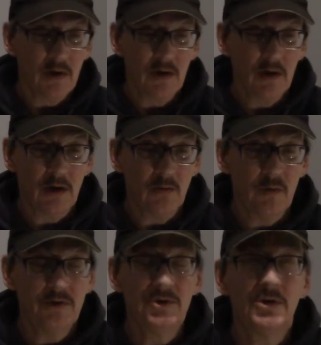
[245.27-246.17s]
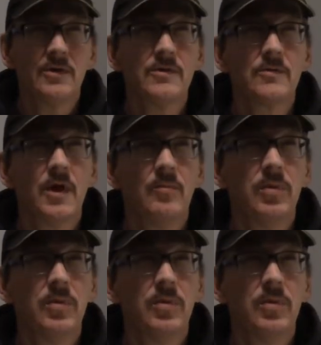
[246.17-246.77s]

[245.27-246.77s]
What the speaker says: Our wind chills, I